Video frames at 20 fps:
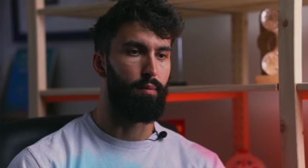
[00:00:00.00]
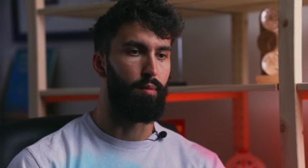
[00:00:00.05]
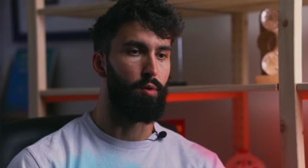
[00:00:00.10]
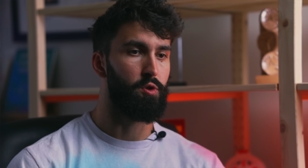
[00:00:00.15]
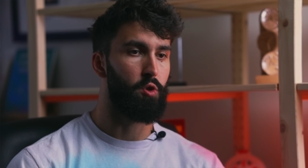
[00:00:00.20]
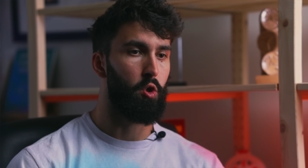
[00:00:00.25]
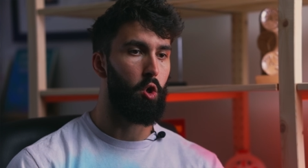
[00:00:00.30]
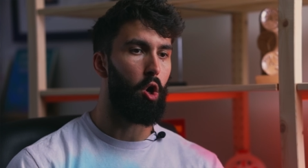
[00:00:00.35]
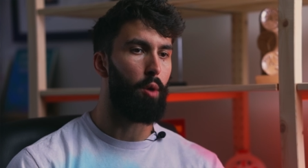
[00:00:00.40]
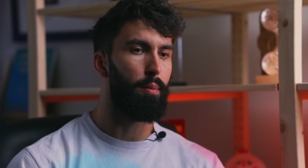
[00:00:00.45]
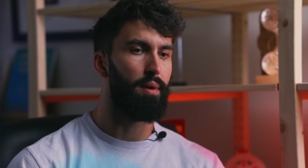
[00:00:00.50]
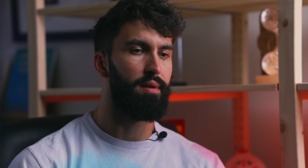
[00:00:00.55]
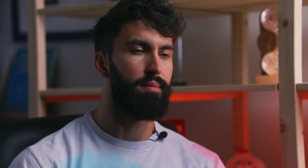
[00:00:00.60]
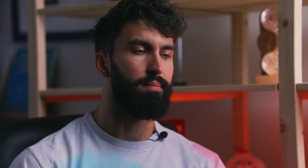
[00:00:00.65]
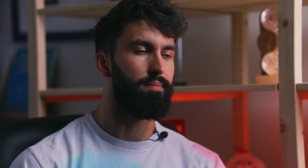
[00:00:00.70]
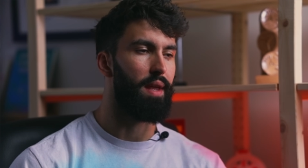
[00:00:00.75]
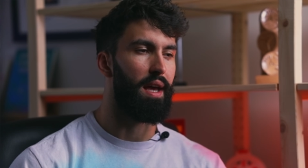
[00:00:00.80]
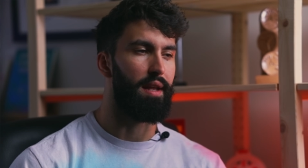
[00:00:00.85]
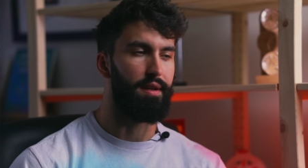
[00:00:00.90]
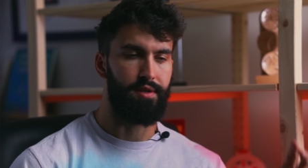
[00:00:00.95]
The most common
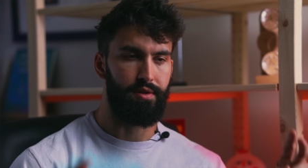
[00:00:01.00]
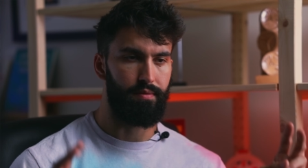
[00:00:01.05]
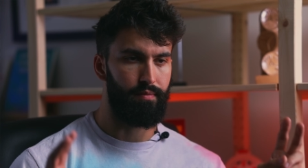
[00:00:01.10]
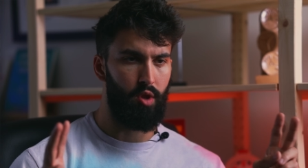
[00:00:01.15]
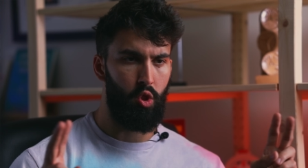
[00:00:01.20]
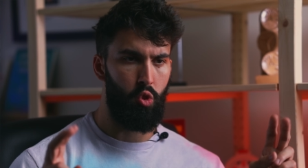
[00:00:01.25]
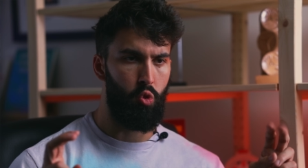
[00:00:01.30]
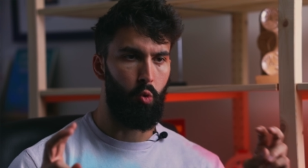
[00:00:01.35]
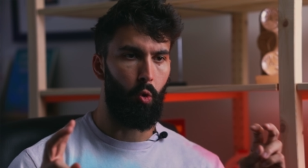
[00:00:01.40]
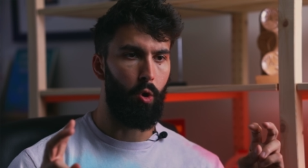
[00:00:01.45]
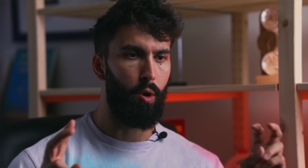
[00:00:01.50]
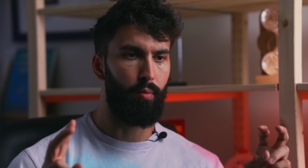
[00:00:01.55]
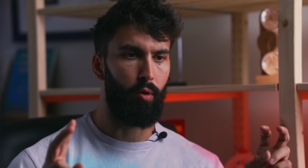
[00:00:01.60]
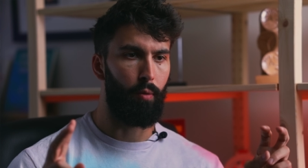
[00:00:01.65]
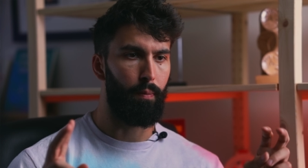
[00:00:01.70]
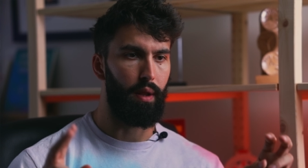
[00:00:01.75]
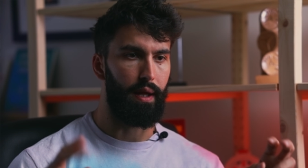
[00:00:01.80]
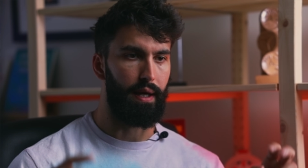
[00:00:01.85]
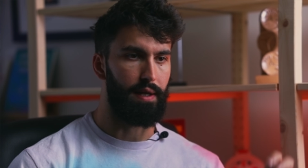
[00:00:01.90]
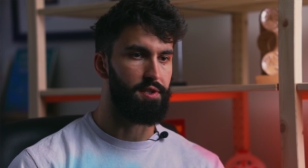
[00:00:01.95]
and normal
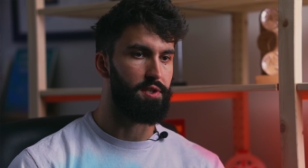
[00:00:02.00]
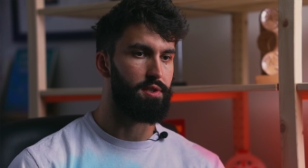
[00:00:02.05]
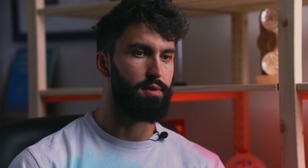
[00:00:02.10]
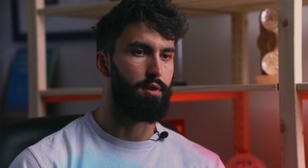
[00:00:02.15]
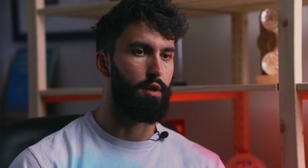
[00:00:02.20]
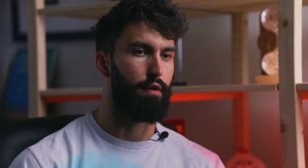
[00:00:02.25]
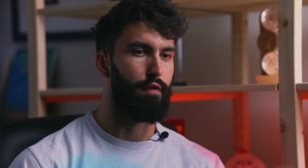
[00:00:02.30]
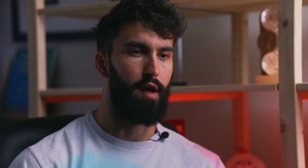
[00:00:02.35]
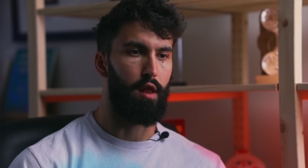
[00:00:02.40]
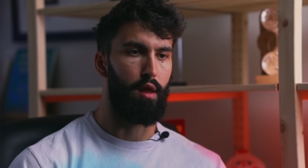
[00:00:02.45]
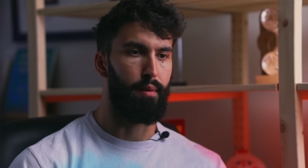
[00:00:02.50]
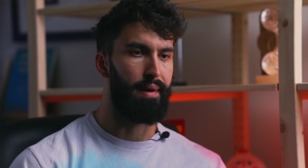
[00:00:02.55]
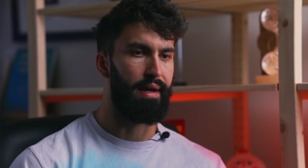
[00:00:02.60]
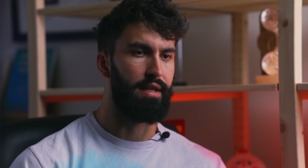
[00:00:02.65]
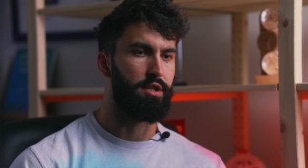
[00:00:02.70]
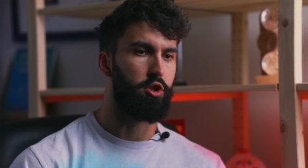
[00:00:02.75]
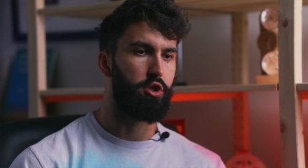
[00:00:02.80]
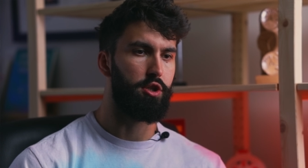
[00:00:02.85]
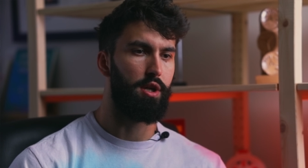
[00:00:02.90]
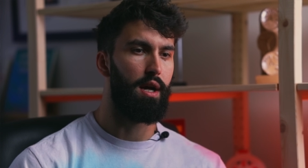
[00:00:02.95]
place to fail the
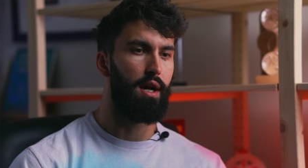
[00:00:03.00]
bench